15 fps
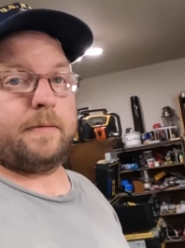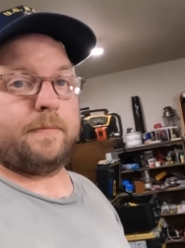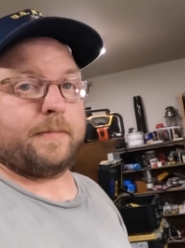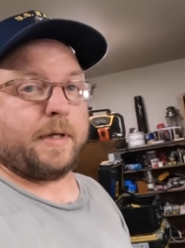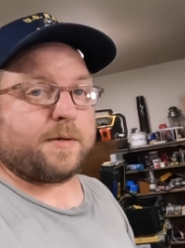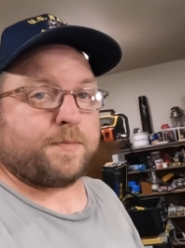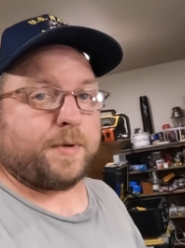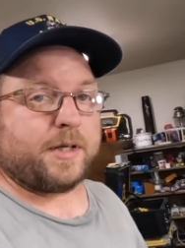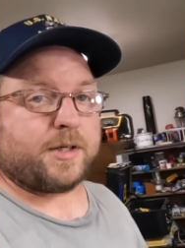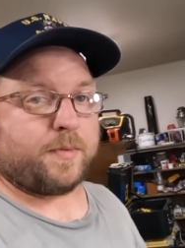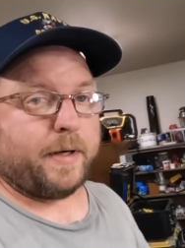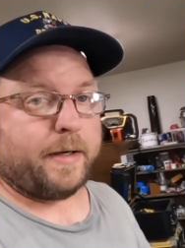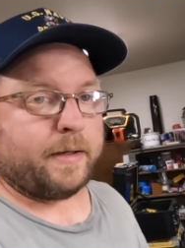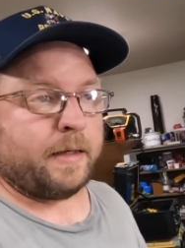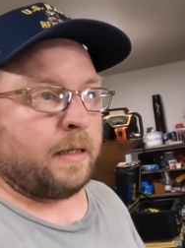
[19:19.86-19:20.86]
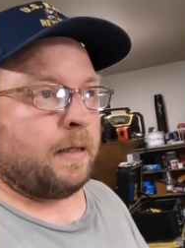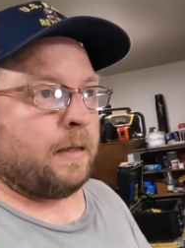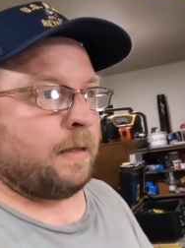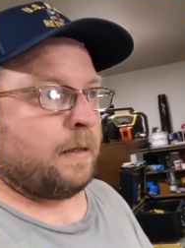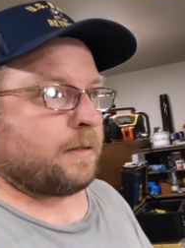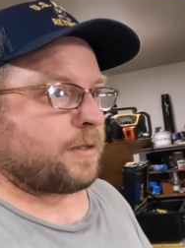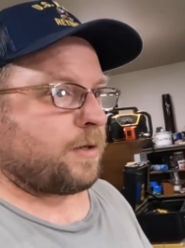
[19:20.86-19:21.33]
that's pretty sweet.
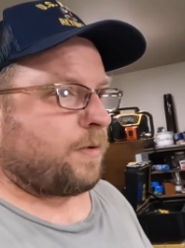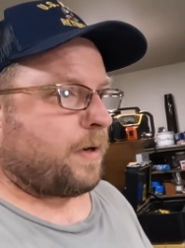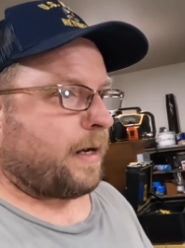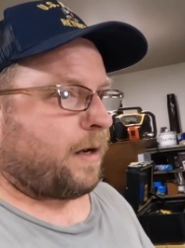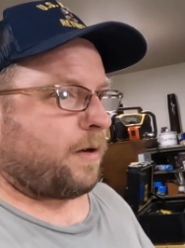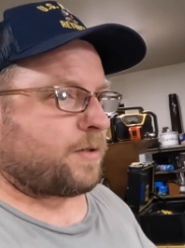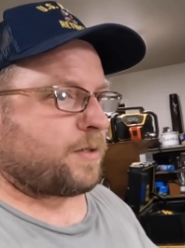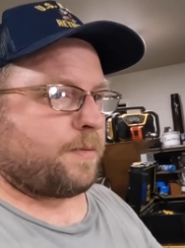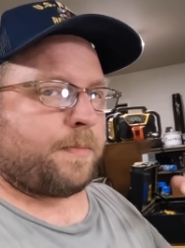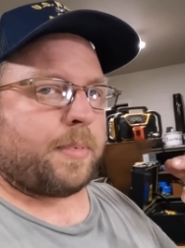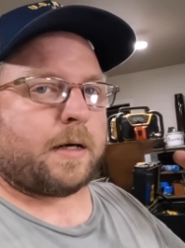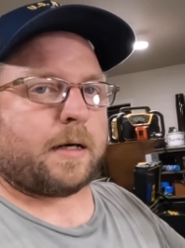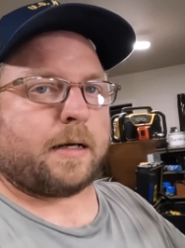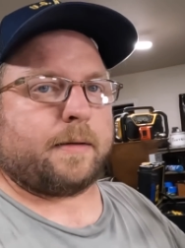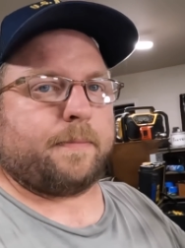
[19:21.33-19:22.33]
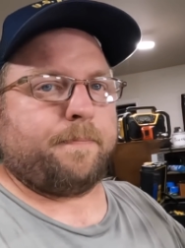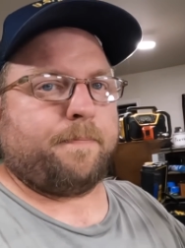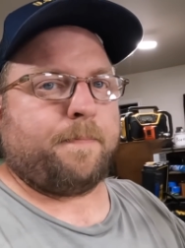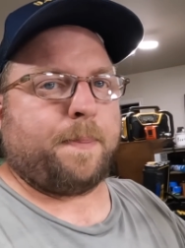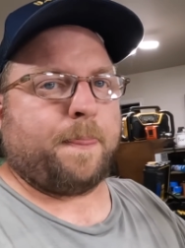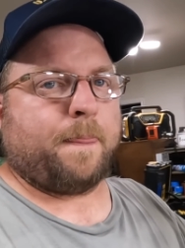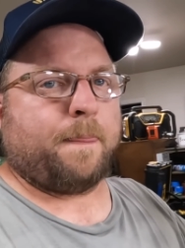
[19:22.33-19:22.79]
So I also bought
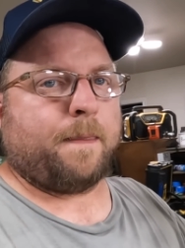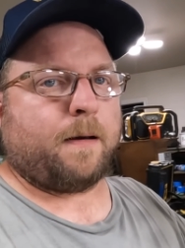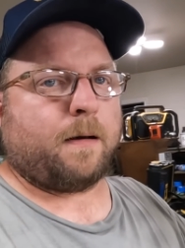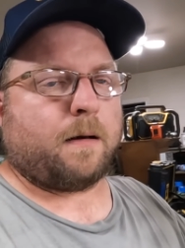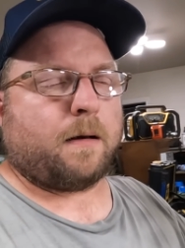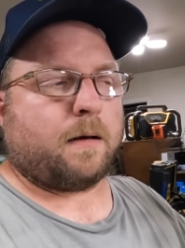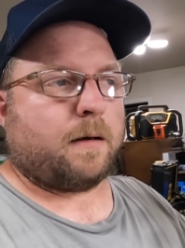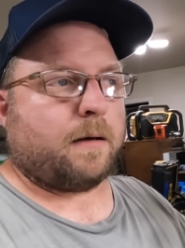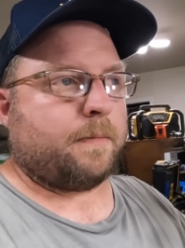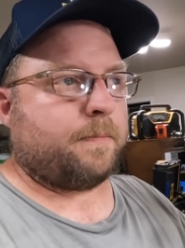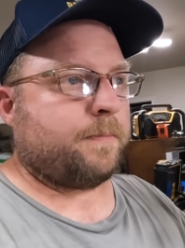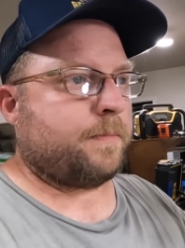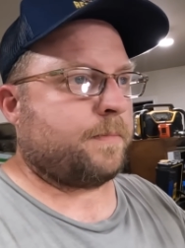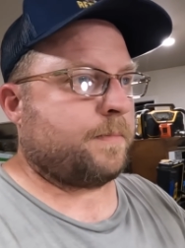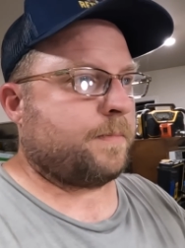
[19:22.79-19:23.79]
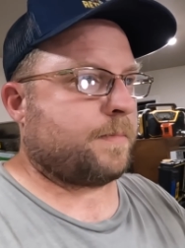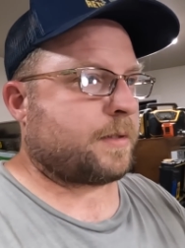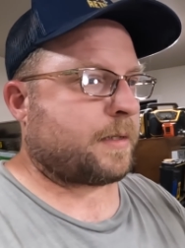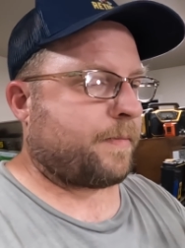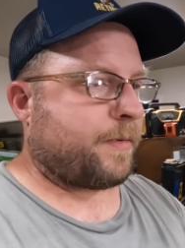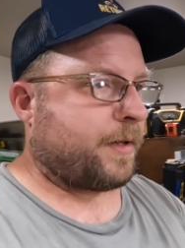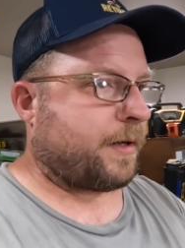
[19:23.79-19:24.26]

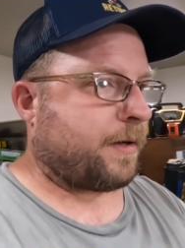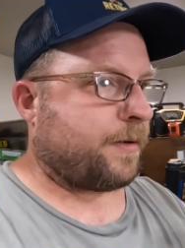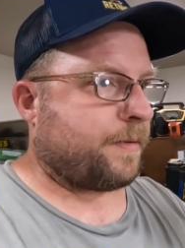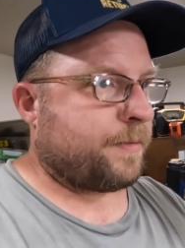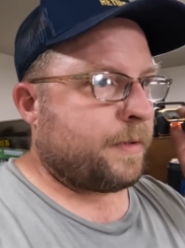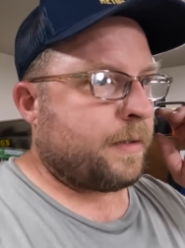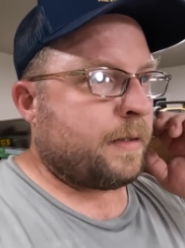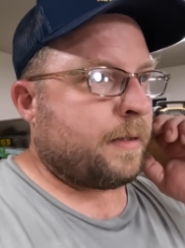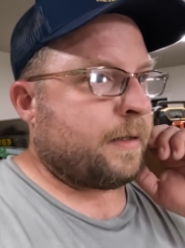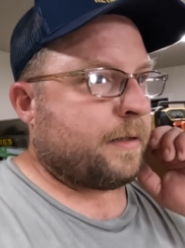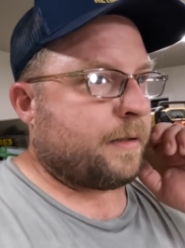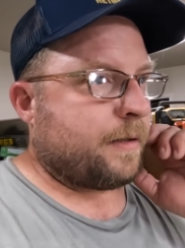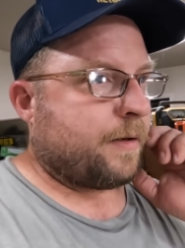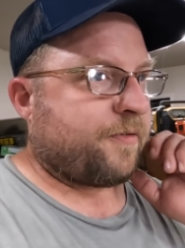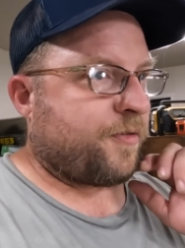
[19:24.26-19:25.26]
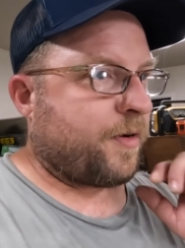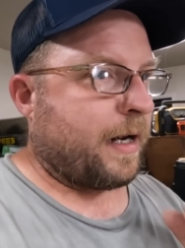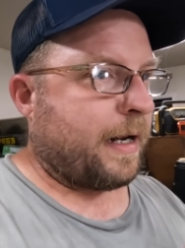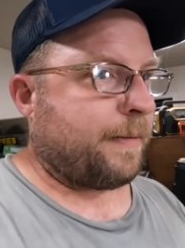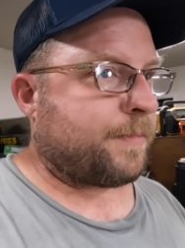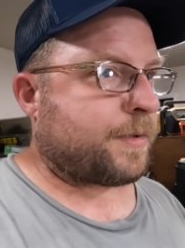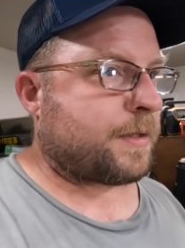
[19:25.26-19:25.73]
some of their
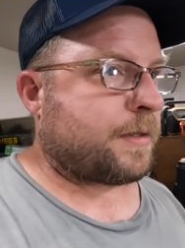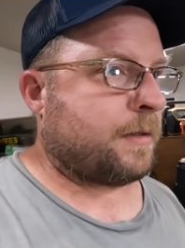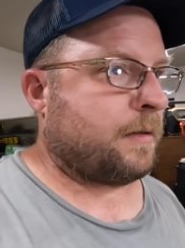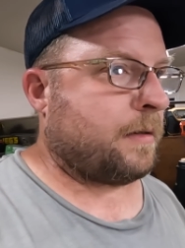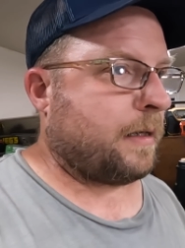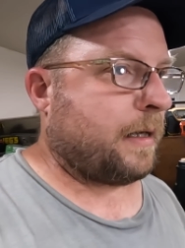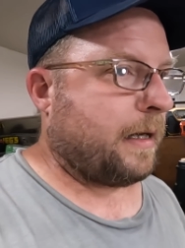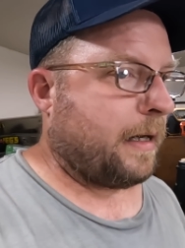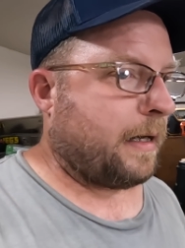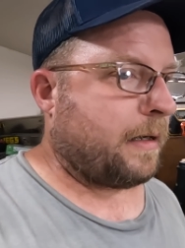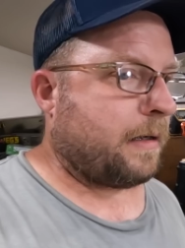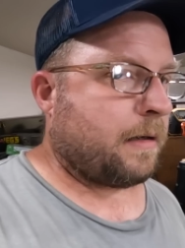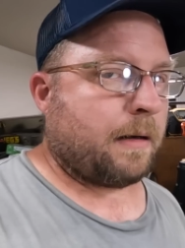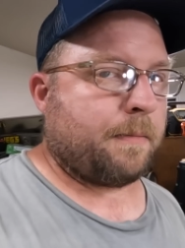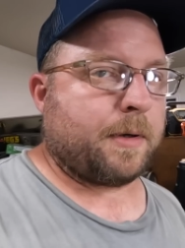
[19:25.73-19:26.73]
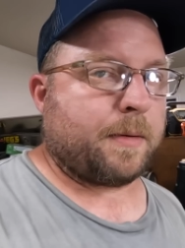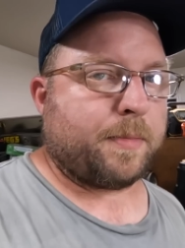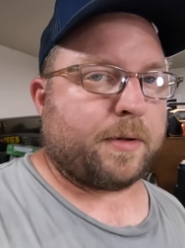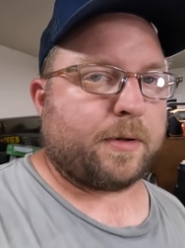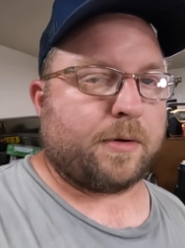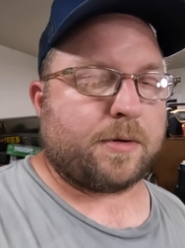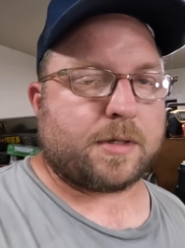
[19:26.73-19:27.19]
frames, and I'm going to
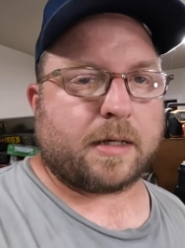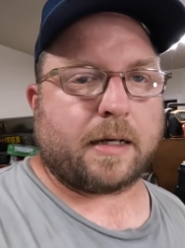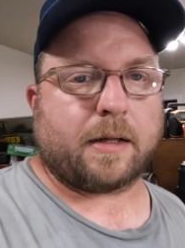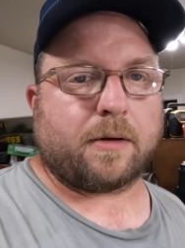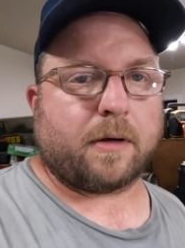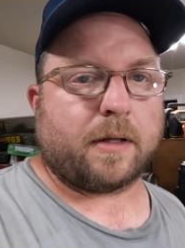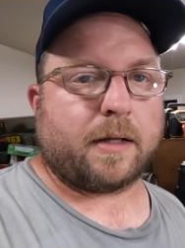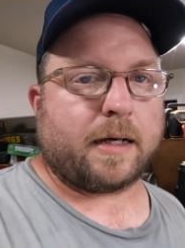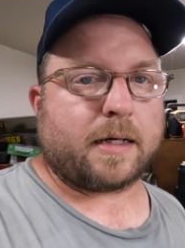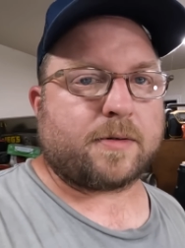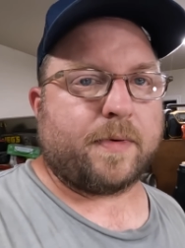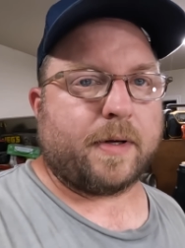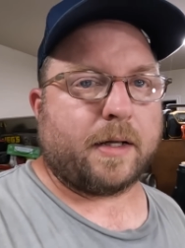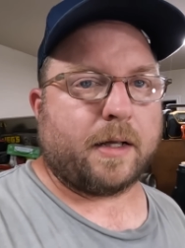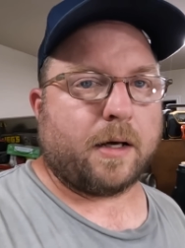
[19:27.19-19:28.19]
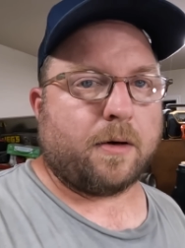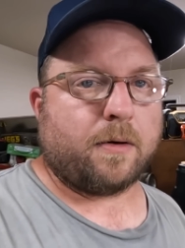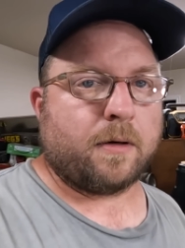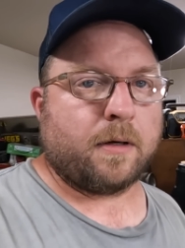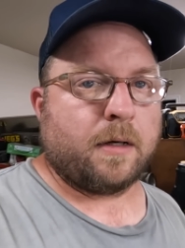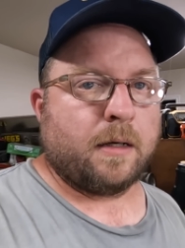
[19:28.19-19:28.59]
put those together on the next video,